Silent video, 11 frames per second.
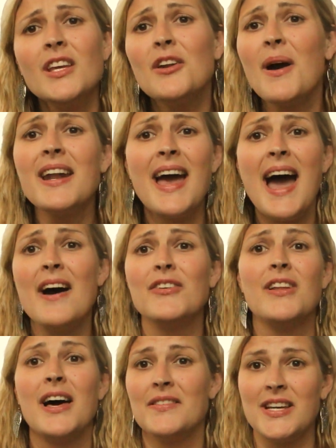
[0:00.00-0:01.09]
I didn't have a
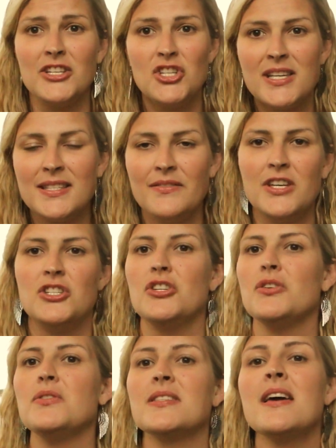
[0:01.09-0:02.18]
lot of digestive
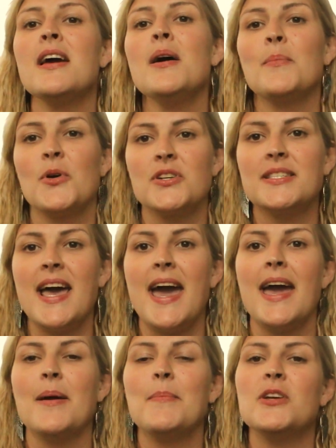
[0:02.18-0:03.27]
issues per
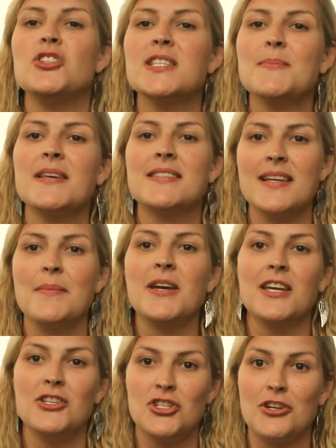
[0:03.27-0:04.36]
se, but just my
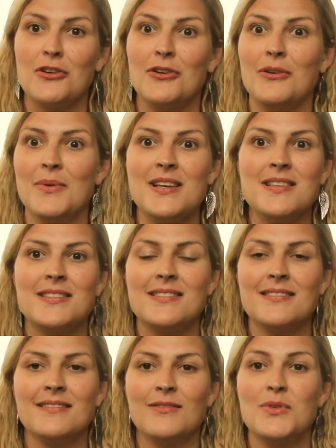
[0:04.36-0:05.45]
stomach in general
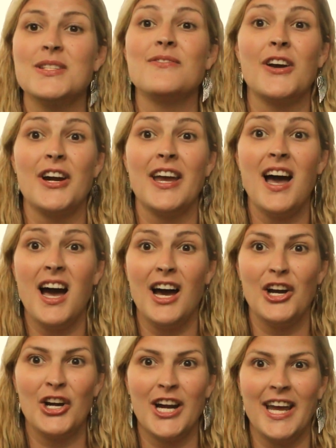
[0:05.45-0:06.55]
was very
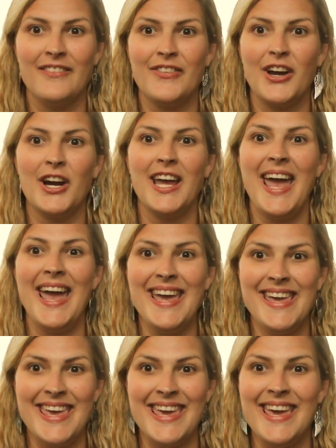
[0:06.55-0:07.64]
hungry and very
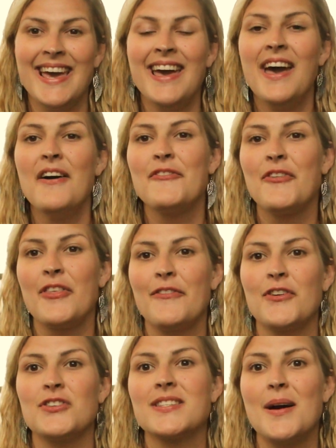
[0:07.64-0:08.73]
achy for the
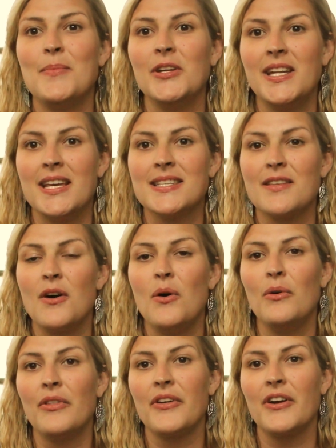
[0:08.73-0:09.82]
first couple of days on the
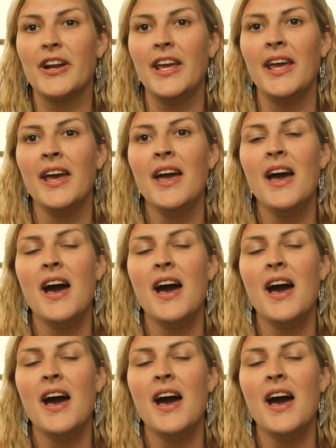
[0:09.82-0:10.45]
Whole30.